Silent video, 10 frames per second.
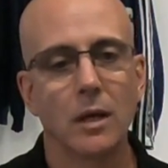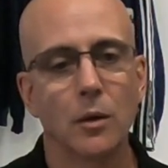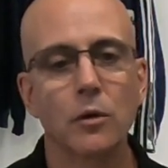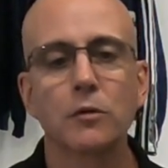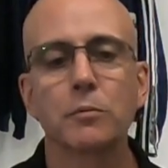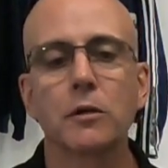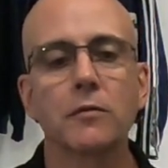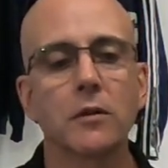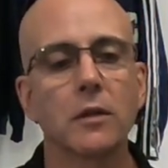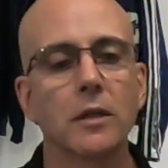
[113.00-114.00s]
It works
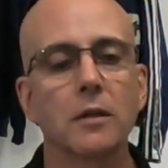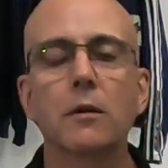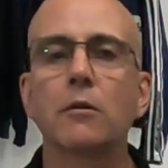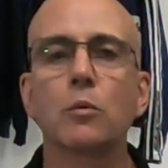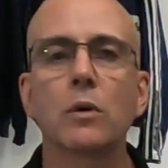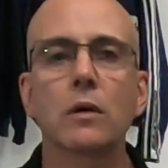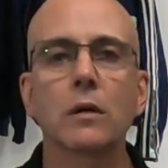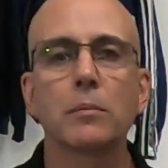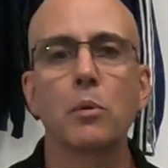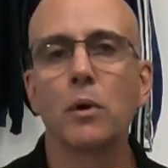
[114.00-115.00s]
perfectly to go to
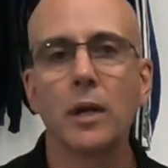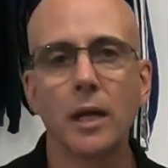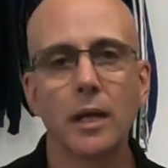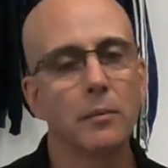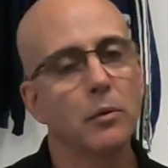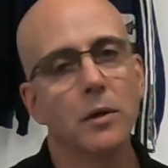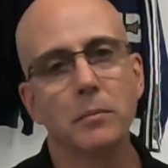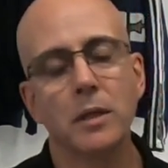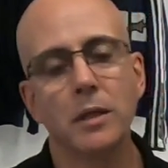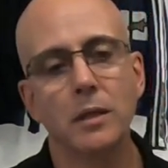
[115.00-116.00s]
work, point A to
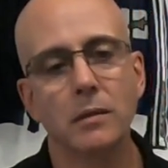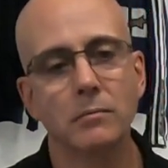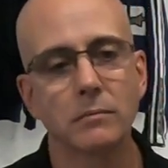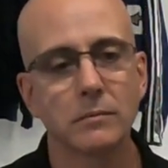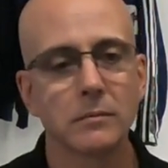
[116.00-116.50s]
point B.